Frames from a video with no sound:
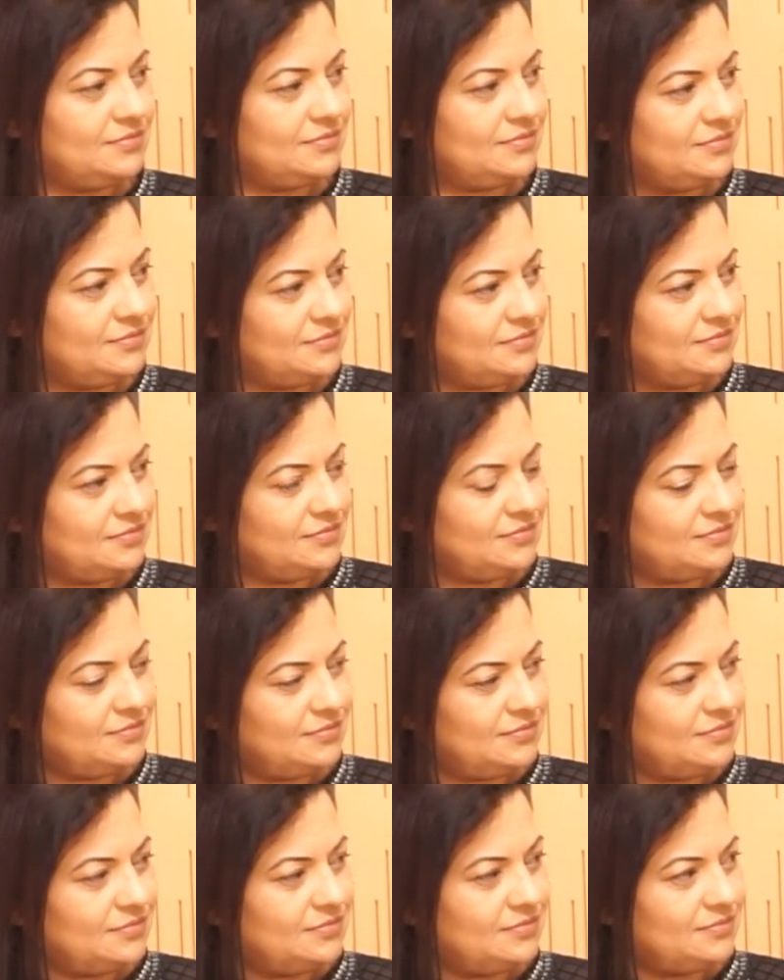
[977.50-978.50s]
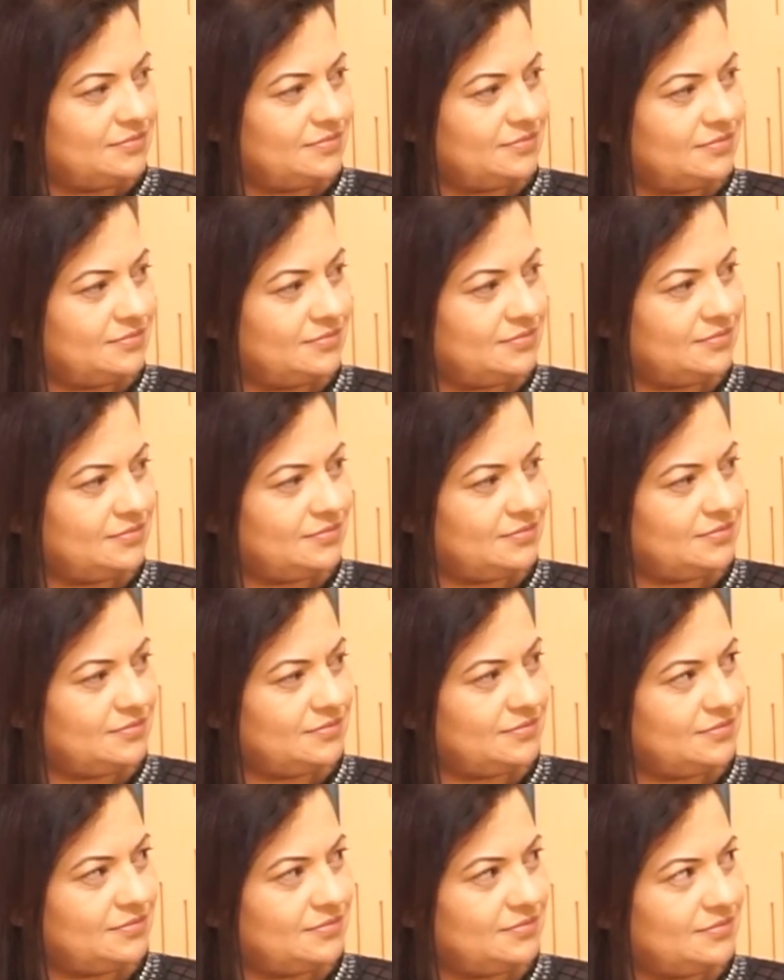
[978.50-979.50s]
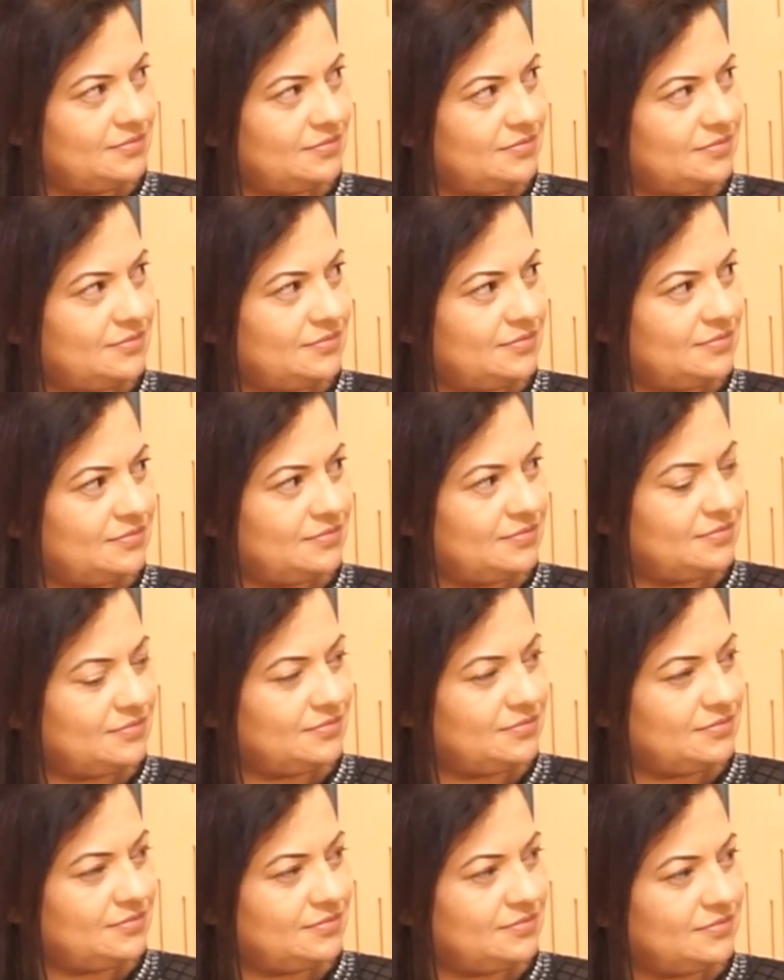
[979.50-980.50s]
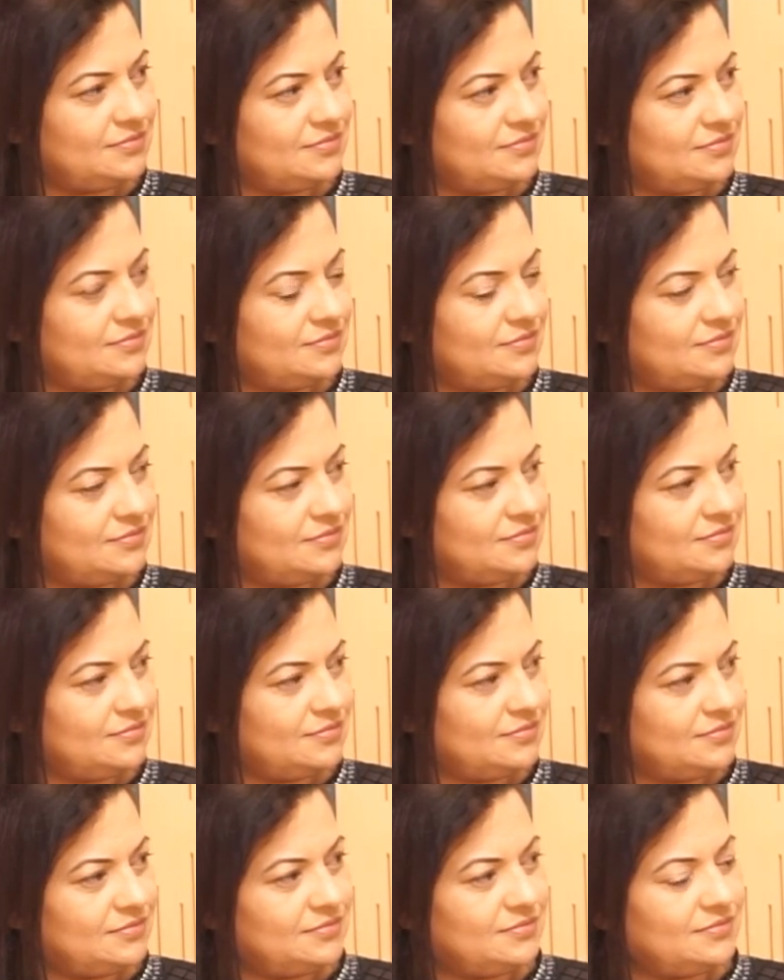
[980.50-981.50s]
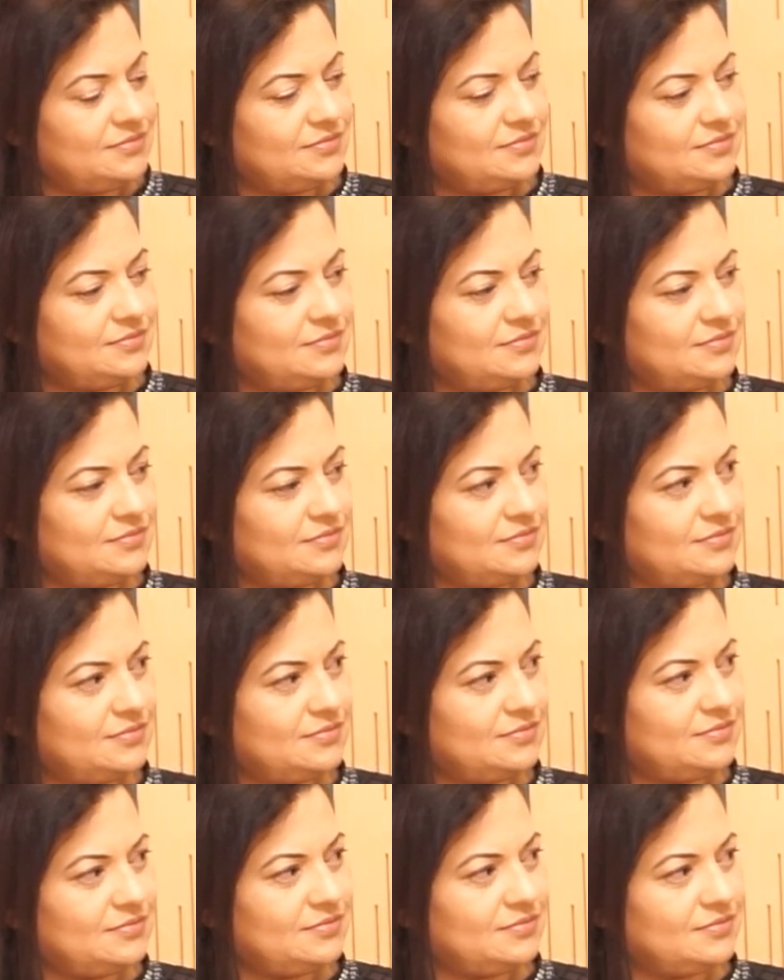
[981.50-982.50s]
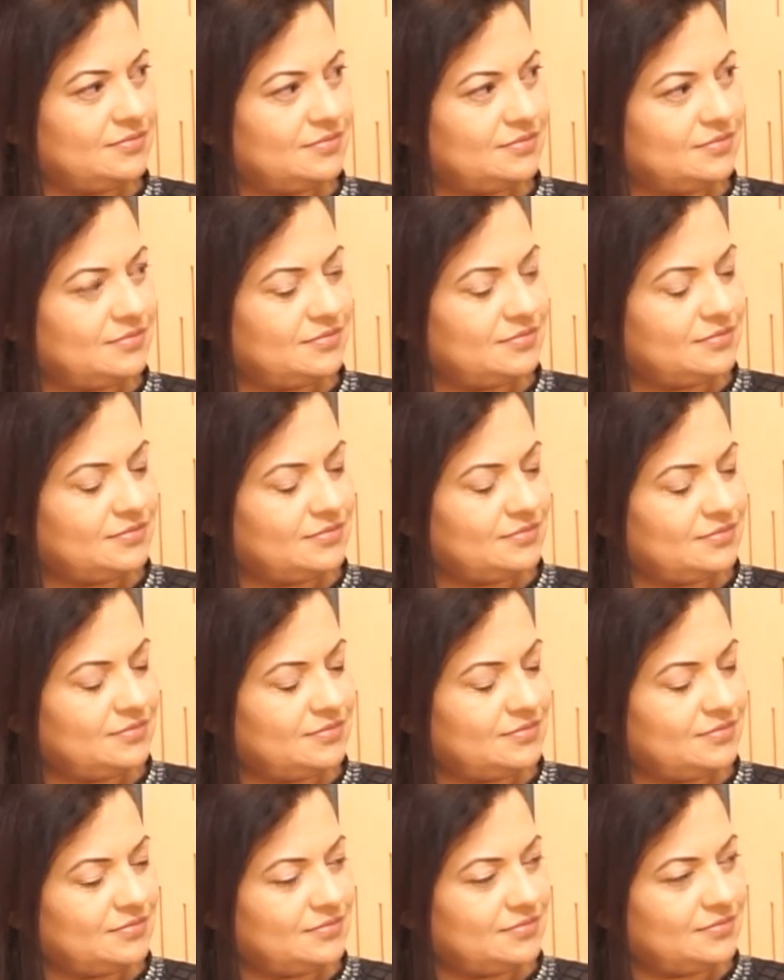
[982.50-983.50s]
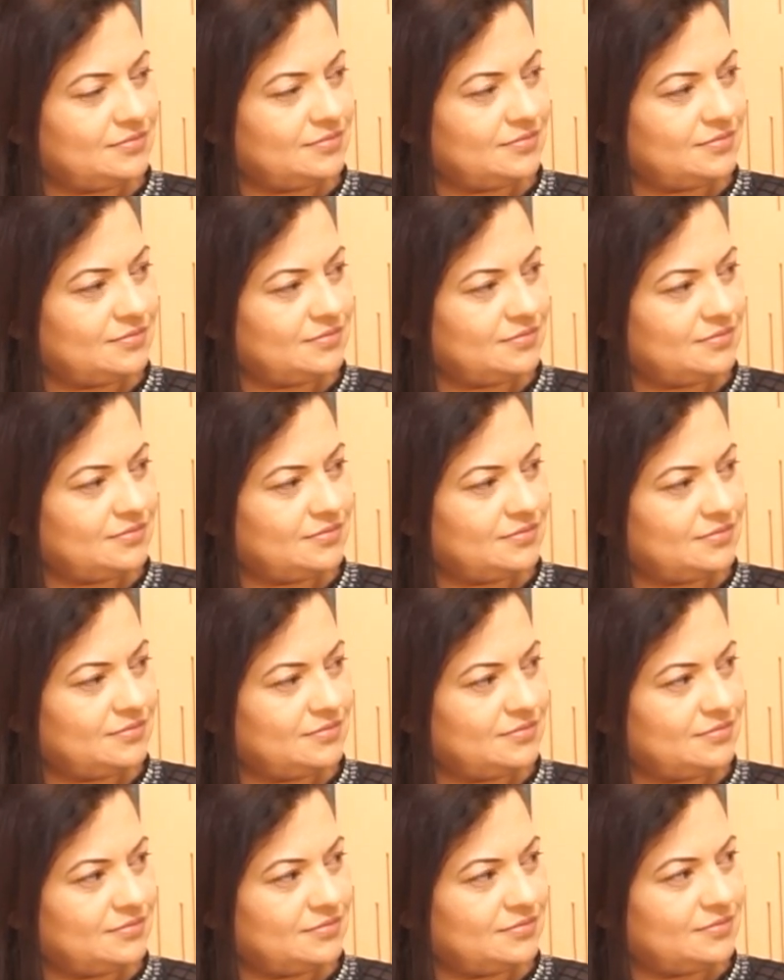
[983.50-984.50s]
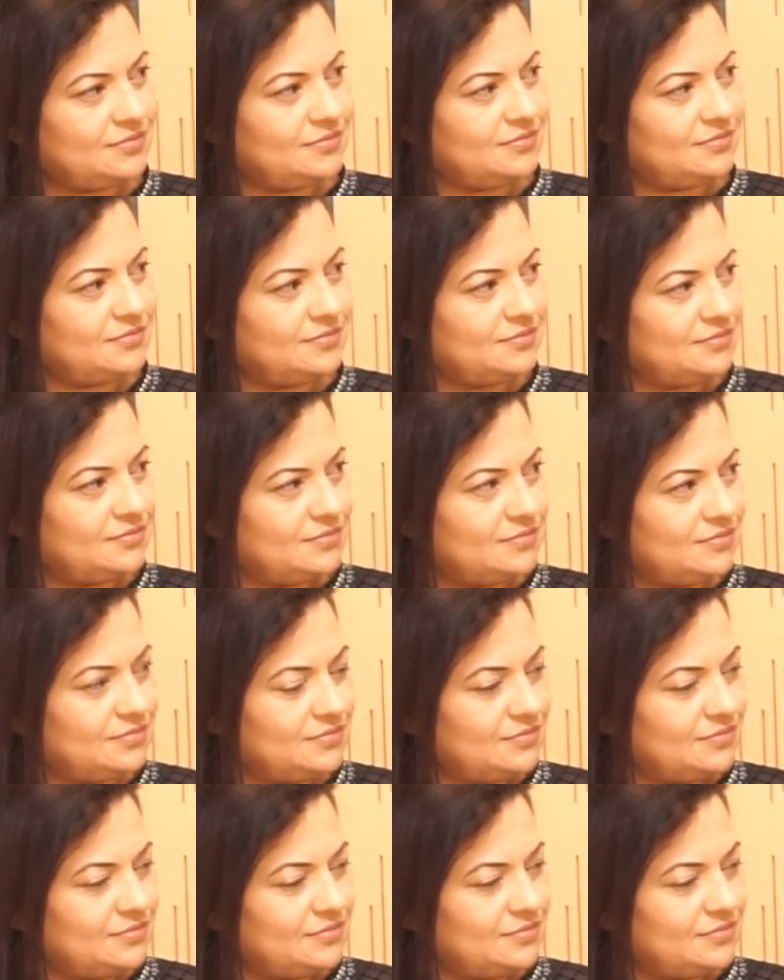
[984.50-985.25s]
The person shown says nothing.